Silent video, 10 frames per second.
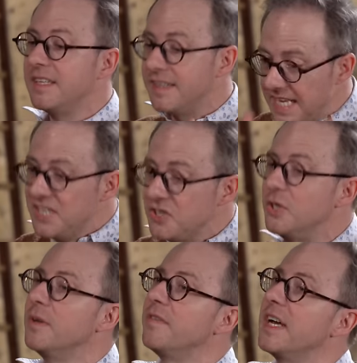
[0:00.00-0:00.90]
this
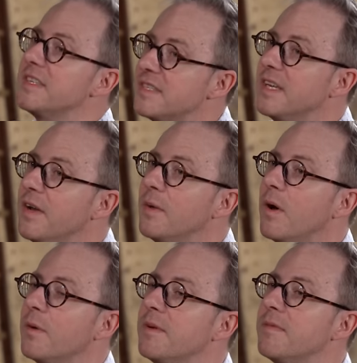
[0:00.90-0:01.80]
universe, the only
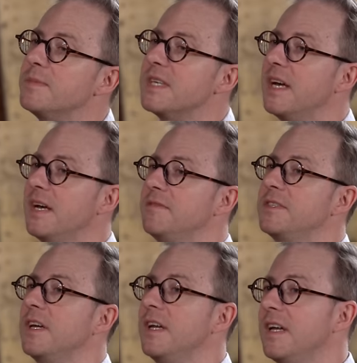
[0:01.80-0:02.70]
one we've observed,
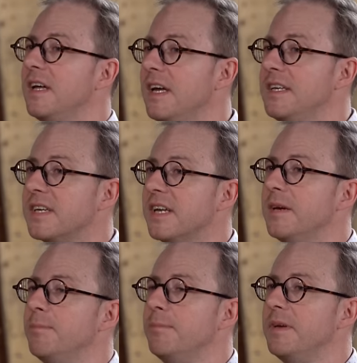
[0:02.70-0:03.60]
is going
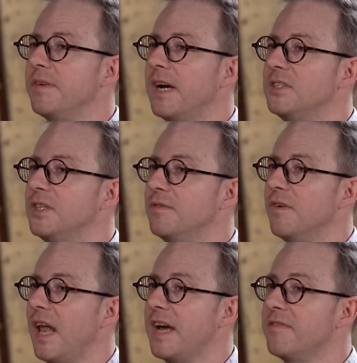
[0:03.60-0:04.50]
to be fine-tuned for
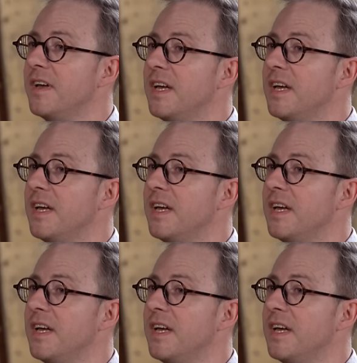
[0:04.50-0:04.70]
life.